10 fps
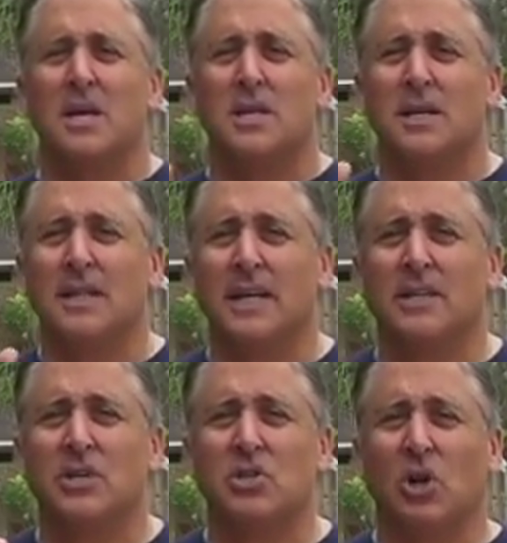you
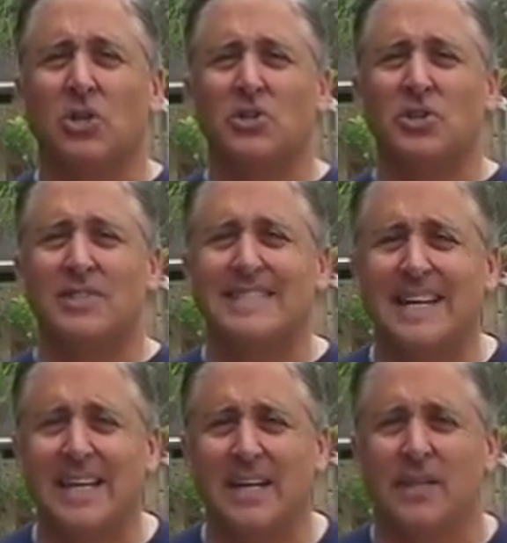need to start your
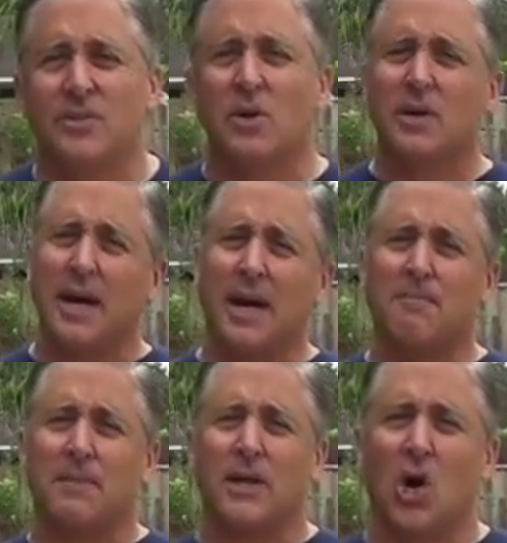seeds,
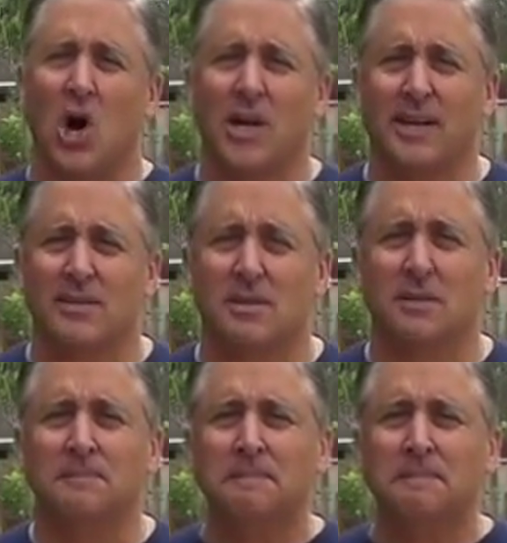okay, in August.